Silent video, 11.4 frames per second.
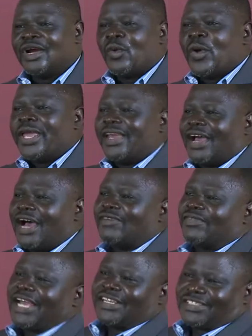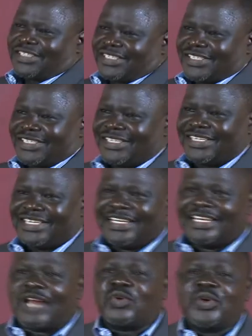we have rights
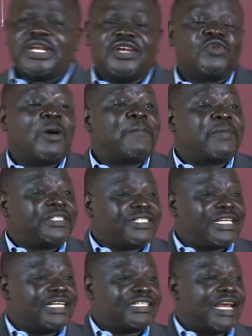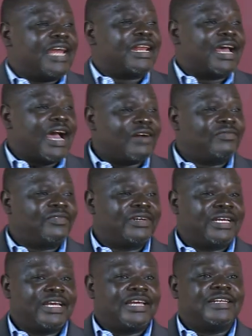that we need to appreciate and have
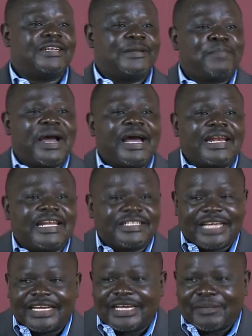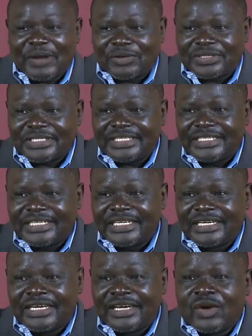a deeper understanding about.
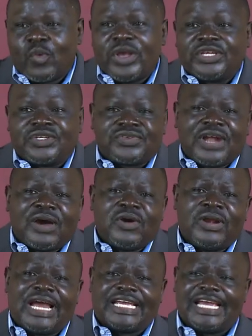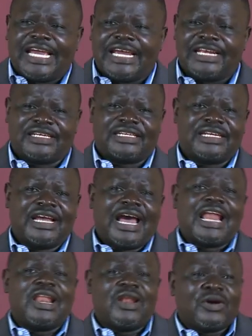We struggle again
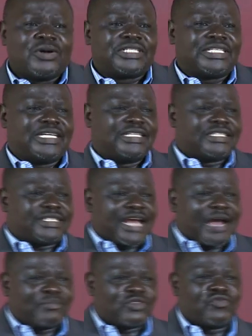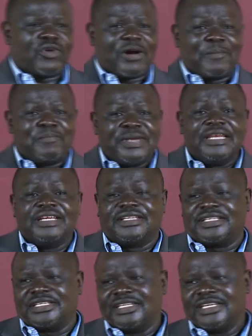a lot in terms of our
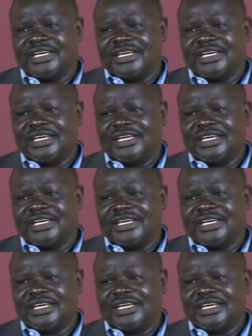ability